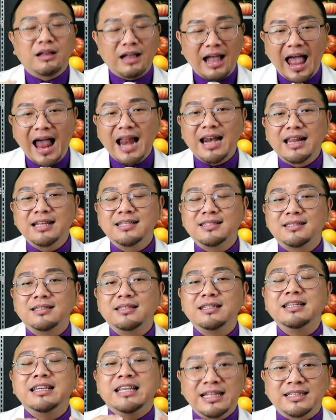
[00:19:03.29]

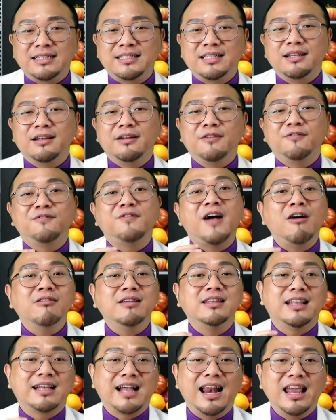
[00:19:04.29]
Allicin found in
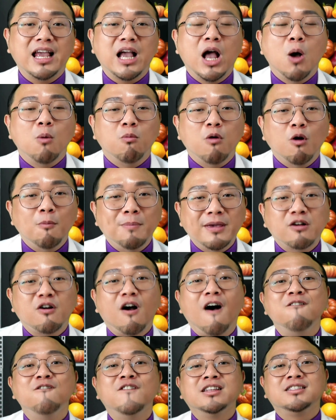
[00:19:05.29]
the garlic will be
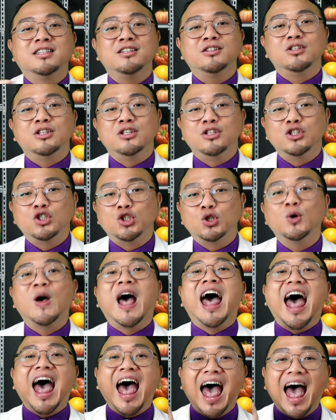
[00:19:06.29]
converted into
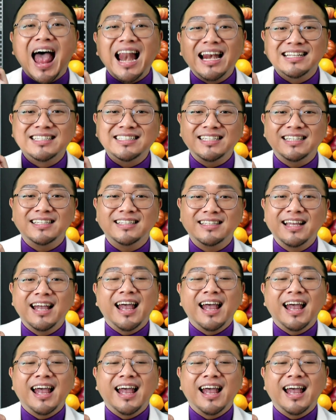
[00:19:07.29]
allicin,